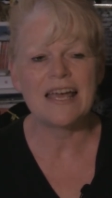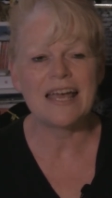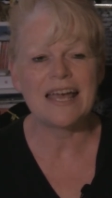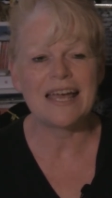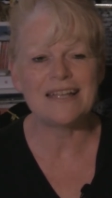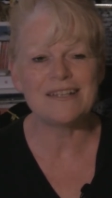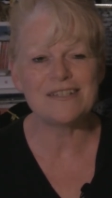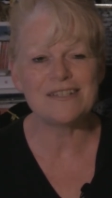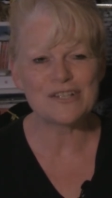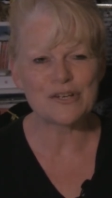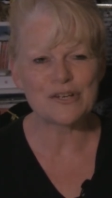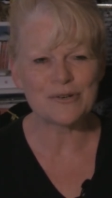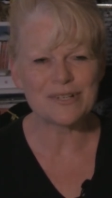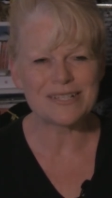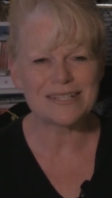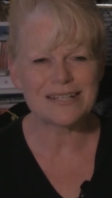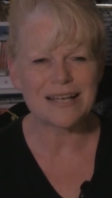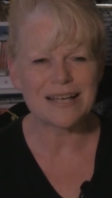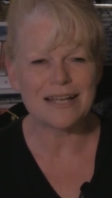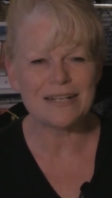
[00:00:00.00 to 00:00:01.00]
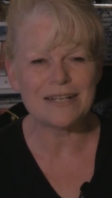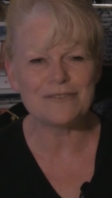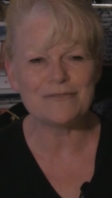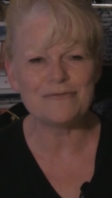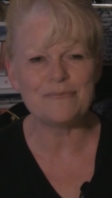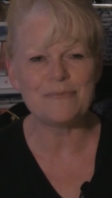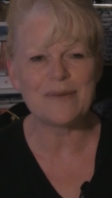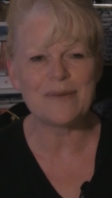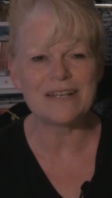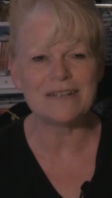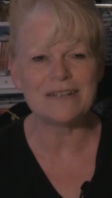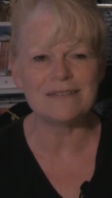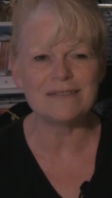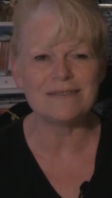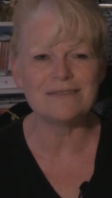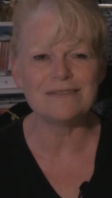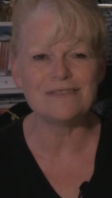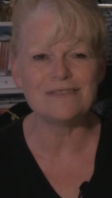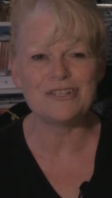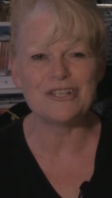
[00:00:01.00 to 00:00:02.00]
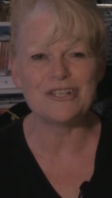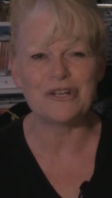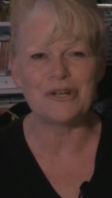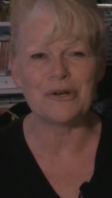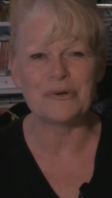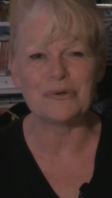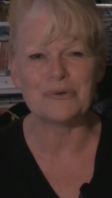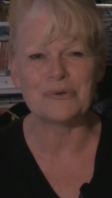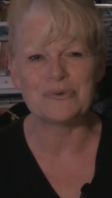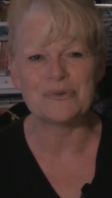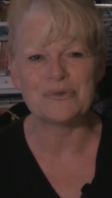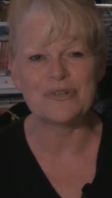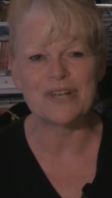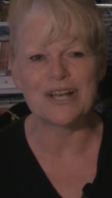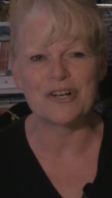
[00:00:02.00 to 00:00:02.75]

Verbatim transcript: And so it's kind of been, you know,